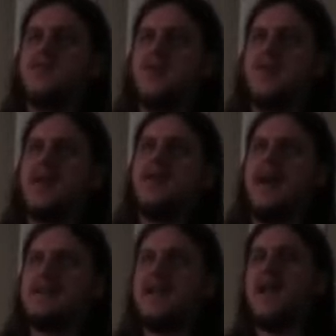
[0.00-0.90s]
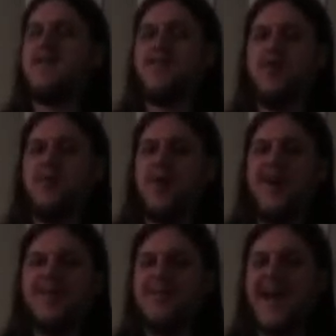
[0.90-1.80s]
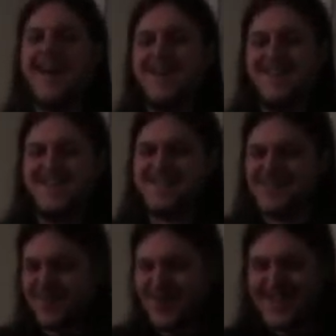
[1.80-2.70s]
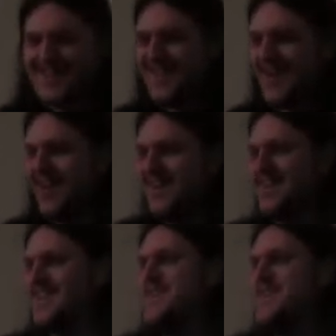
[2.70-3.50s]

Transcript: you can think of it as like a 4-part pattern that's just really long,